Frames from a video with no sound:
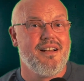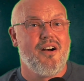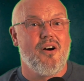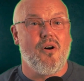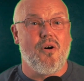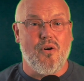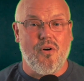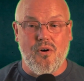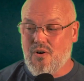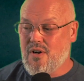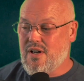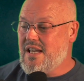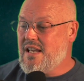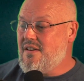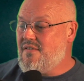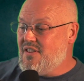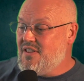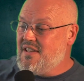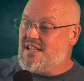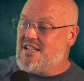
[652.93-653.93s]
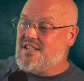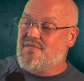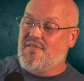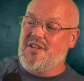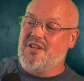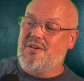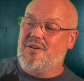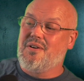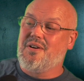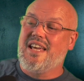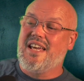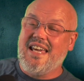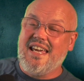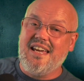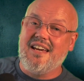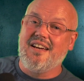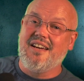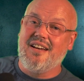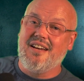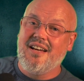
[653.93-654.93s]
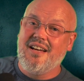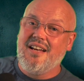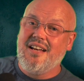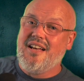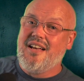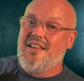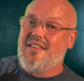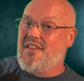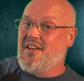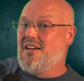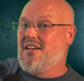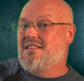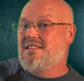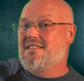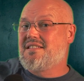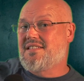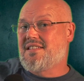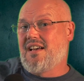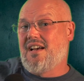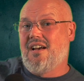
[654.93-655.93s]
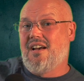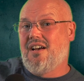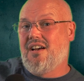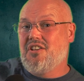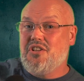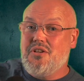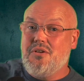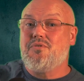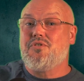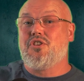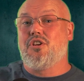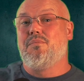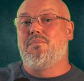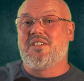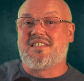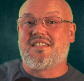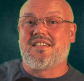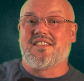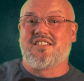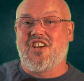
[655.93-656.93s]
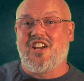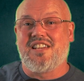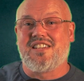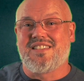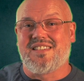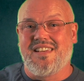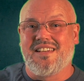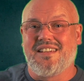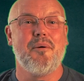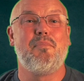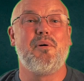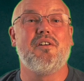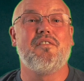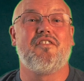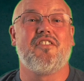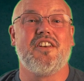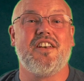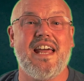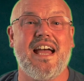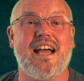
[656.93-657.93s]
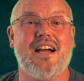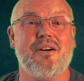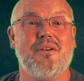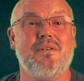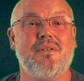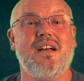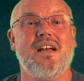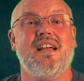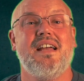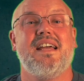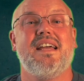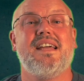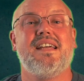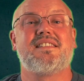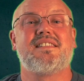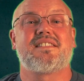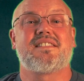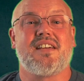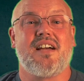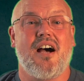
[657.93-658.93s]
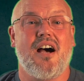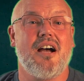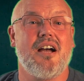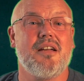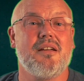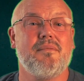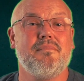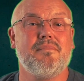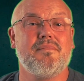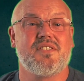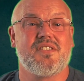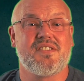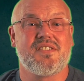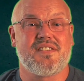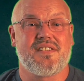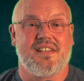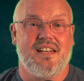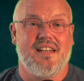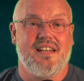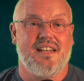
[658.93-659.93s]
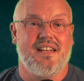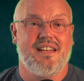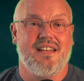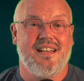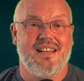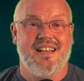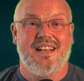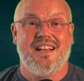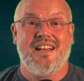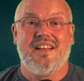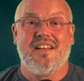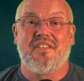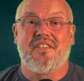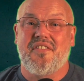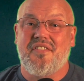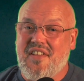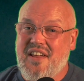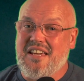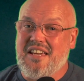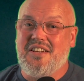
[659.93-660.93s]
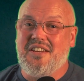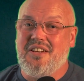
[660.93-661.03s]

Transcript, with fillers: or even this video here that uh, YouTube is suggesting. But for now, it's time to say thank